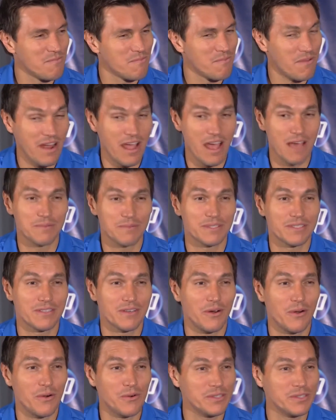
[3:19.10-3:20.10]
perhaps
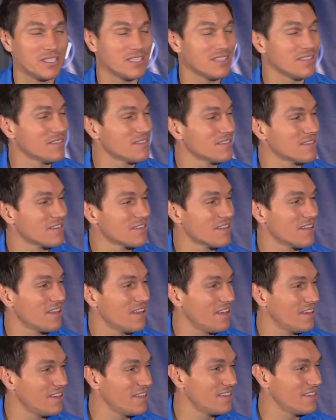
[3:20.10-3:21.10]
owning
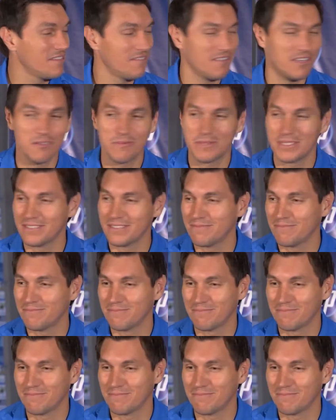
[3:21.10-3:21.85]
a development